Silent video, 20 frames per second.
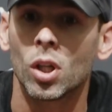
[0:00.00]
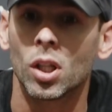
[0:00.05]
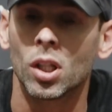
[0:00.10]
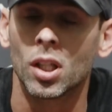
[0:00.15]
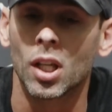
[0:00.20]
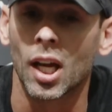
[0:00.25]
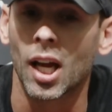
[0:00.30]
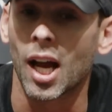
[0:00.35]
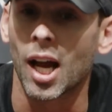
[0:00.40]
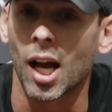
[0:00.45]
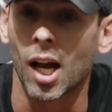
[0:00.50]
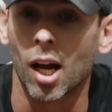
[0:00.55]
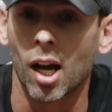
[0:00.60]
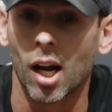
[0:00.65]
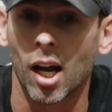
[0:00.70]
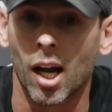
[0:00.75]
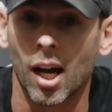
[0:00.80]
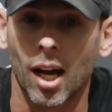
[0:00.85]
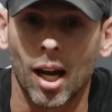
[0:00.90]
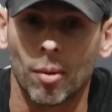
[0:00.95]
Yeah,
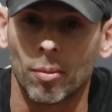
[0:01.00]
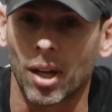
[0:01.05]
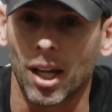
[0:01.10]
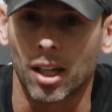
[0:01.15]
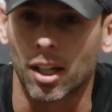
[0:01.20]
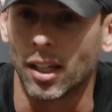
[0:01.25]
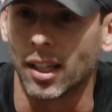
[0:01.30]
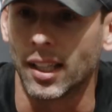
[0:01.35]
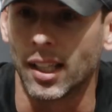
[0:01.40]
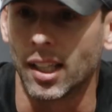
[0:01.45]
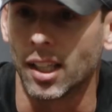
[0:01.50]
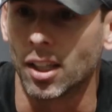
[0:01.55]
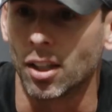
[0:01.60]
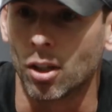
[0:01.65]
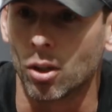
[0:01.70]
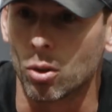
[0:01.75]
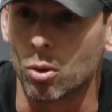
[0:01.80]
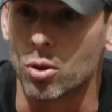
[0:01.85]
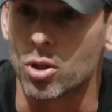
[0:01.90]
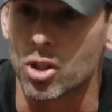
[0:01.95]
I'm not going to get
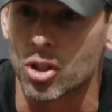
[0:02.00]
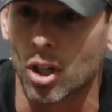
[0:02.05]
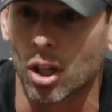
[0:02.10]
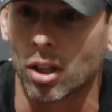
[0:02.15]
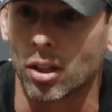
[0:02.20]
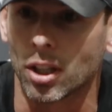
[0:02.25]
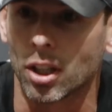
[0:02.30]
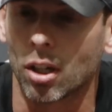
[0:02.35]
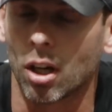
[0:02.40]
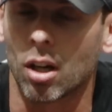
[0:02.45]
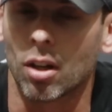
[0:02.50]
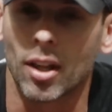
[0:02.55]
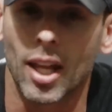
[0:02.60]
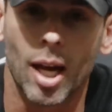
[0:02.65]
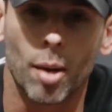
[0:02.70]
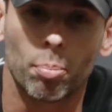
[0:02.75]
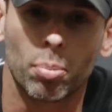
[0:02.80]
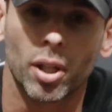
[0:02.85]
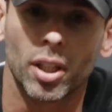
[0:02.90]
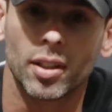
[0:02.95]
into who's starting and all
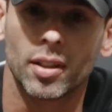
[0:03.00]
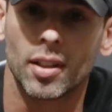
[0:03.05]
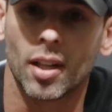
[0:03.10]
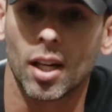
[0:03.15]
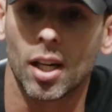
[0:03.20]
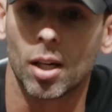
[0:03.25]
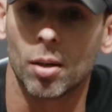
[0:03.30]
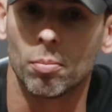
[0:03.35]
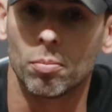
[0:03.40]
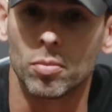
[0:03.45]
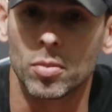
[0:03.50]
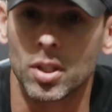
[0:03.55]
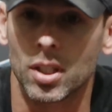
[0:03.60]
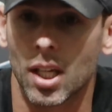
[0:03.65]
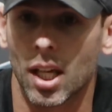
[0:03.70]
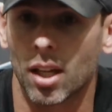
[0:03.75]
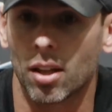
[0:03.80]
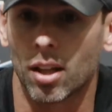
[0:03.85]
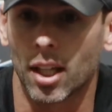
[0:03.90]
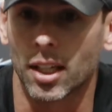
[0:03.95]
that, but,
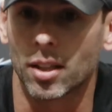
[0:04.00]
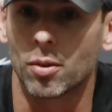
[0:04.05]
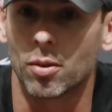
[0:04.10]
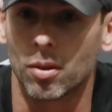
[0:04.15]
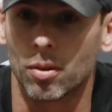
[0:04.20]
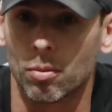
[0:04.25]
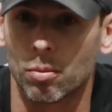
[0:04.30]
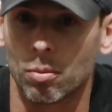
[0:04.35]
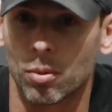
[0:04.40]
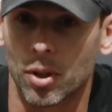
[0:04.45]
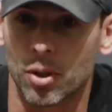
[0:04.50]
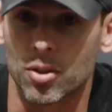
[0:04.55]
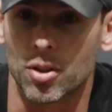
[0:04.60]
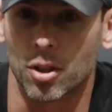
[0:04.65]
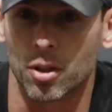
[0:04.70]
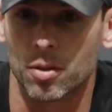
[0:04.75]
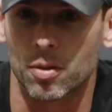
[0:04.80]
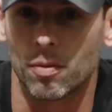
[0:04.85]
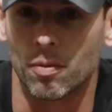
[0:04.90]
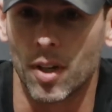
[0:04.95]
there's
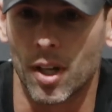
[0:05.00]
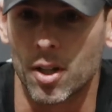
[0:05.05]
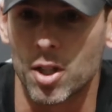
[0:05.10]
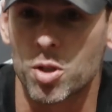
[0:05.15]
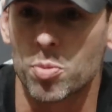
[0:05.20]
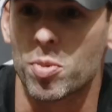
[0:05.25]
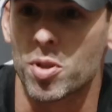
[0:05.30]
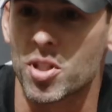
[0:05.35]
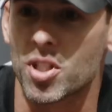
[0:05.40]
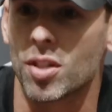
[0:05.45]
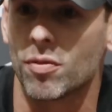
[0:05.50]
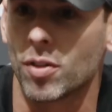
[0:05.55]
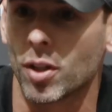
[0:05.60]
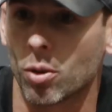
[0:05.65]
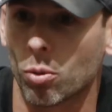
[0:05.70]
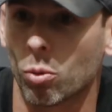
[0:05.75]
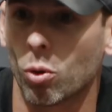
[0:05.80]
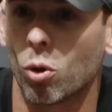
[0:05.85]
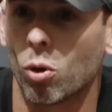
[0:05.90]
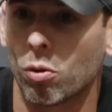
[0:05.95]
a very
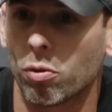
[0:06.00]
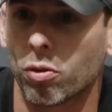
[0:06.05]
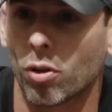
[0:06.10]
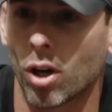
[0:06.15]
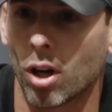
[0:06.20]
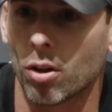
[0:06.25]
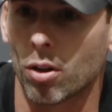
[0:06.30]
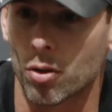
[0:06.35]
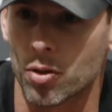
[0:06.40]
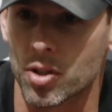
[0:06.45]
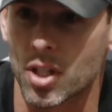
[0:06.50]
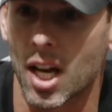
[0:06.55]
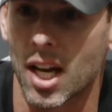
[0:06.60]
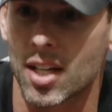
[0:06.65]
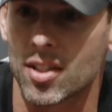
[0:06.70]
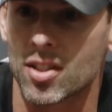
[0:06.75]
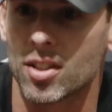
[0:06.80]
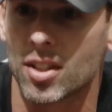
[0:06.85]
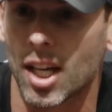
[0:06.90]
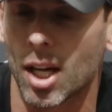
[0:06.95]
specific role for all those
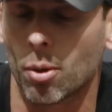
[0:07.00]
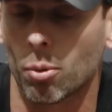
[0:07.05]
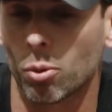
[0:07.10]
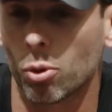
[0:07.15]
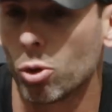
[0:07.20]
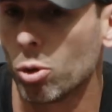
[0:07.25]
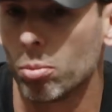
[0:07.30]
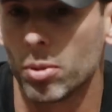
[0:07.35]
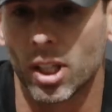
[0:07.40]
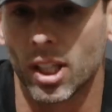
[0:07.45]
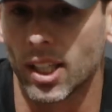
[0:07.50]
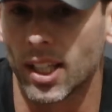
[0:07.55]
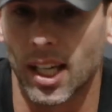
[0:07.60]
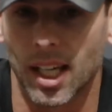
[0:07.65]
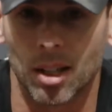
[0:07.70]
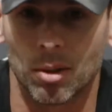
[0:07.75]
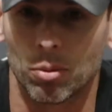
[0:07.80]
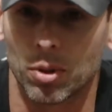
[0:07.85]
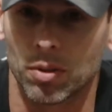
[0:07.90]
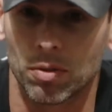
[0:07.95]
guys in that room, and,
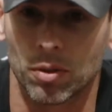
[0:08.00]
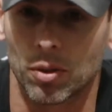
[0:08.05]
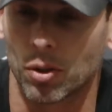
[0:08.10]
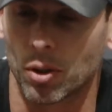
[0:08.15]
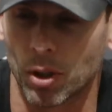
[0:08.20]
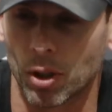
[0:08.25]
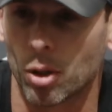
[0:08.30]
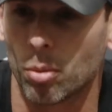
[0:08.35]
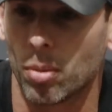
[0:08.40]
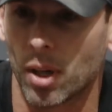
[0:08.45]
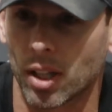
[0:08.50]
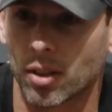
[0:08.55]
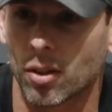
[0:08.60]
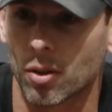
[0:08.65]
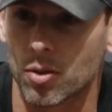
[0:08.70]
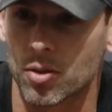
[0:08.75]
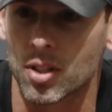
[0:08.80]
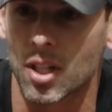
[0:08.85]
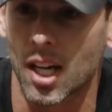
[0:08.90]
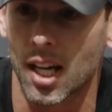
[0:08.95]
again, we feel good about
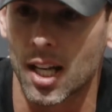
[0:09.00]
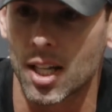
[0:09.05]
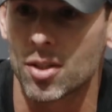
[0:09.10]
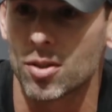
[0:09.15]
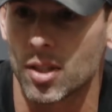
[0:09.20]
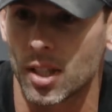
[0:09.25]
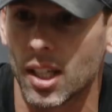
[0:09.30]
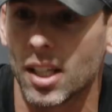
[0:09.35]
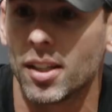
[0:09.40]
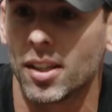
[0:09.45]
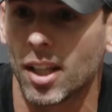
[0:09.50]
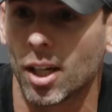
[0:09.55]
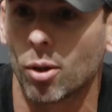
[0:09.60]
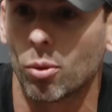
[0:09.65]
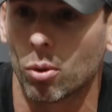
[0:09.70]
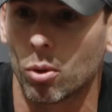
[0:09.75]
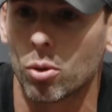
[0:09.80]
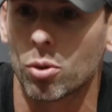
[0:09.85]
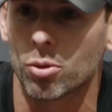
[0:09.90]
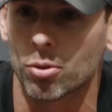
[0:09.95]
those guys in their
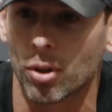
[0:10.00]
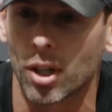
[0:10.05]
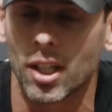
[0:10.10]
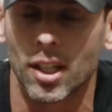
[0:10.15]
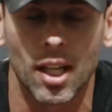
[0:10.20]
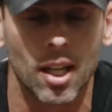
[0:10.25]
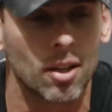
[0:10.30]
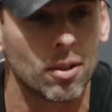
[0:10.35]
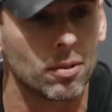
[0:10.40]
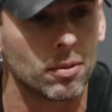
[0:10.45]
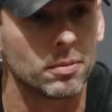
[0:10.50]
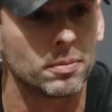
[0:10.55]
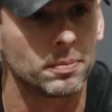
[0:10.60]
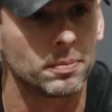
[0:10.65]
roles right now.